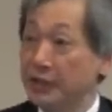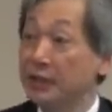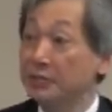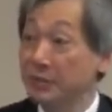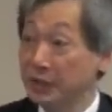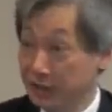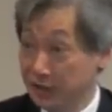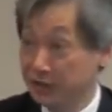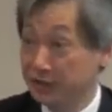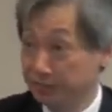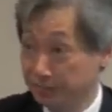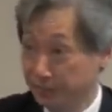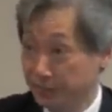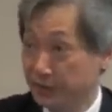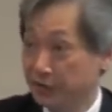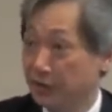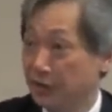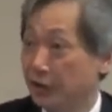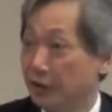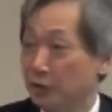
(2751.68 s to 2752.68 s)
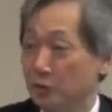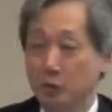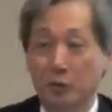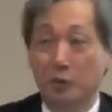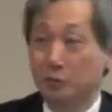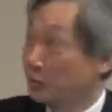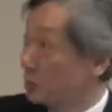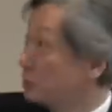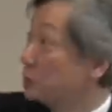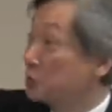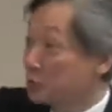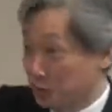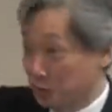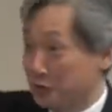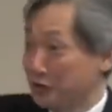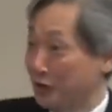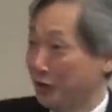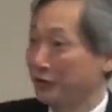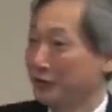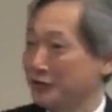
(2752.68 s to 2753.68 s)
Yes, please. Um, you
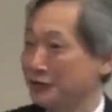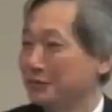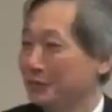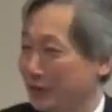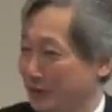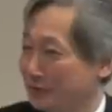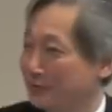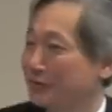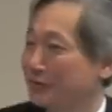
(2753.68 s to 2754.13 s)
should say this.